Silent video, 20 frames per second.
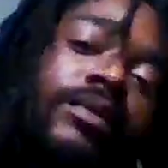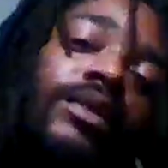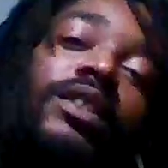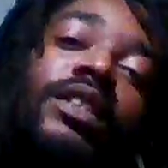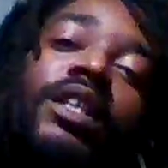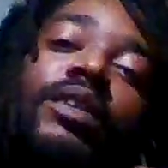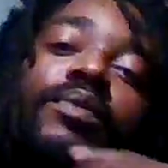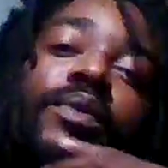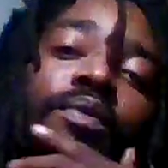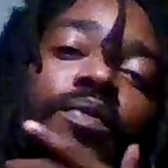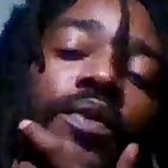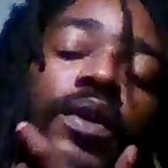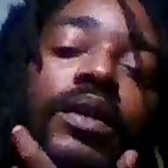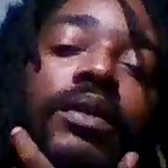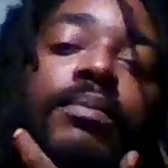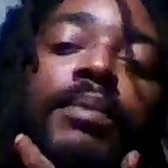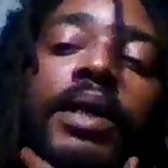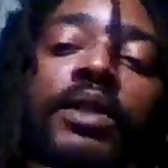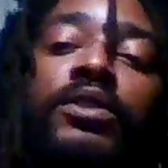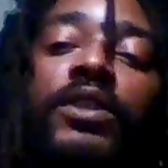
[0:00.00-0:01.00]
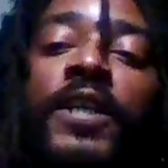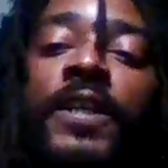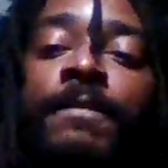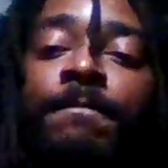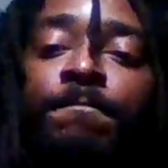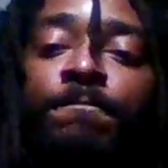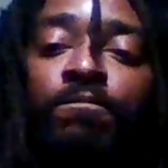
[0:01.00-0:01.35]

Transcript: give a fuck about that.